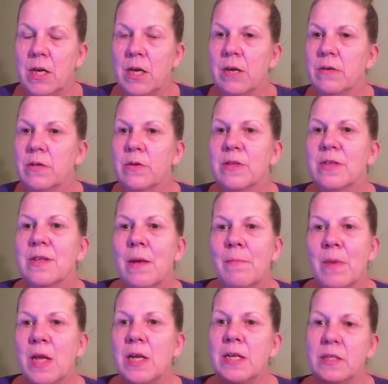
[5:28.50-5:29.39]
You know, so it's,
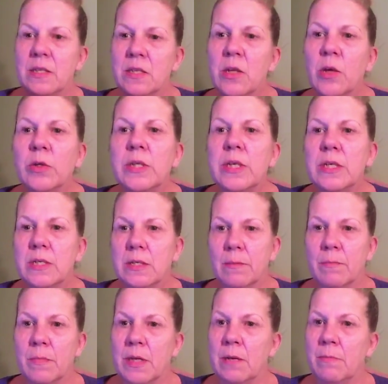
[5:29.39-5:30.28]
I'm not insulting
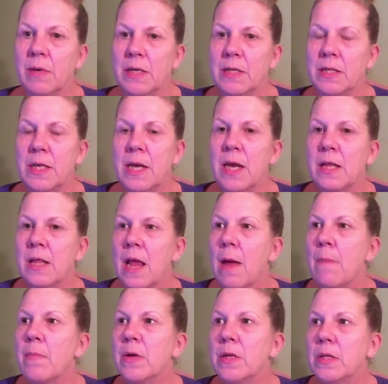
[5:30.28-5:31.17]
somebody by saying
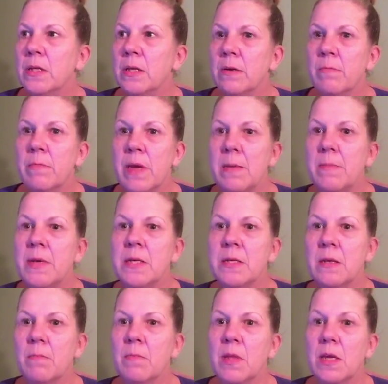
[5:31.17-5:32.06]
that, but there may
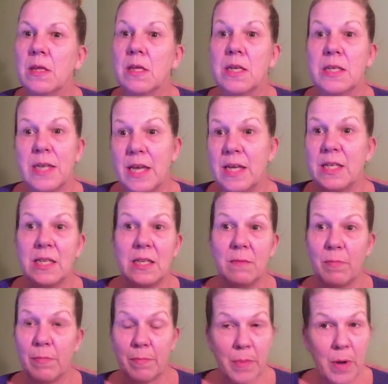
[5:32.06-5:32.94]
be something that
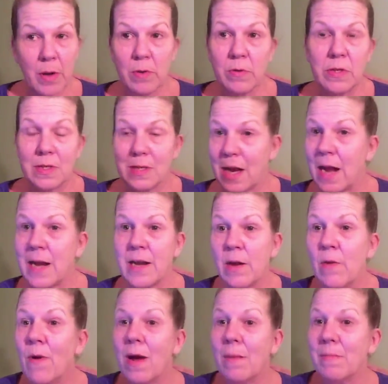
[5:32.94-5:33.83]
Tasty posts that I
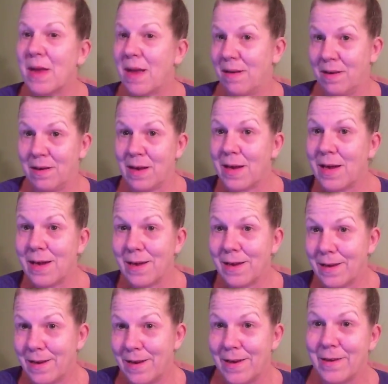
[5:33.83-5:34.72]
know I'm not going to
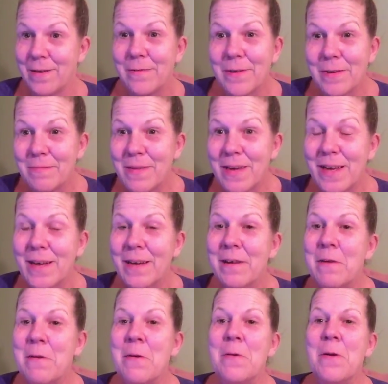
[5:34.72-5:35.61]
eat. You know what I mean?